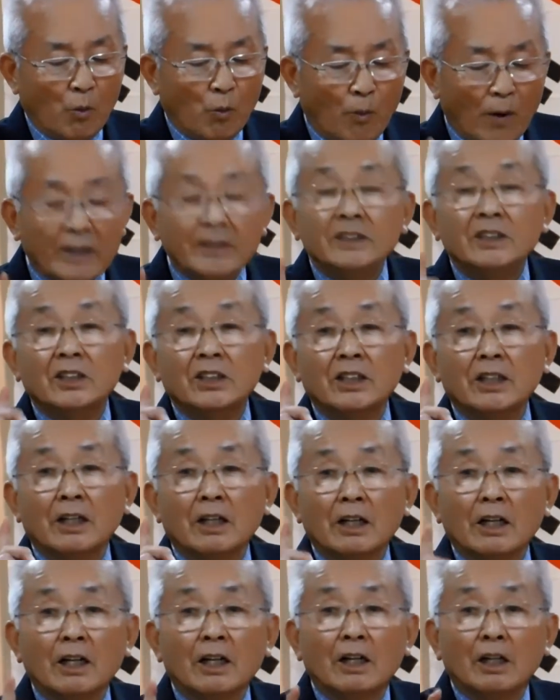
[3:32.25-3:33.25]
one
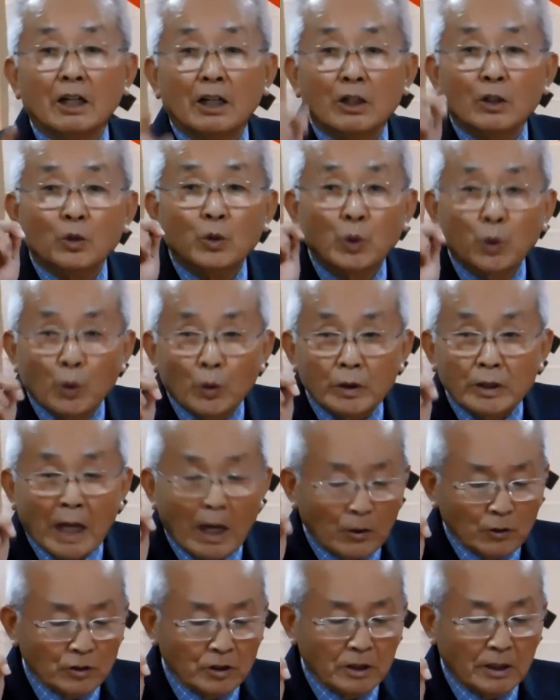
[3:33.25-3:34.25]
skill
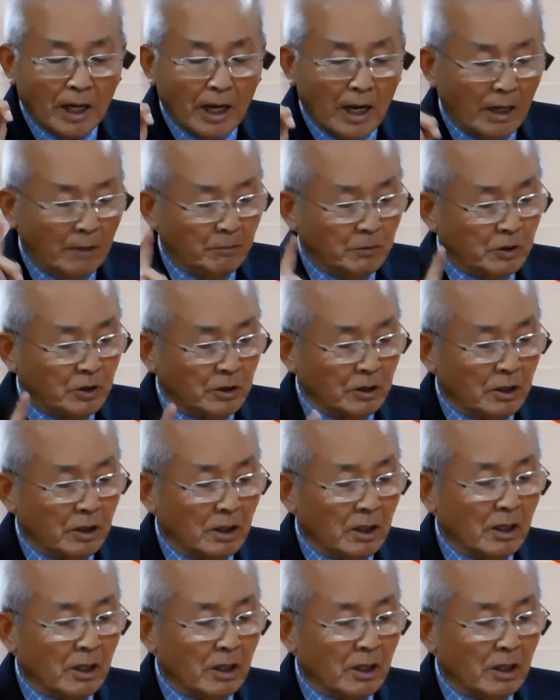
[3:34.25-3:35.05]
2,000 times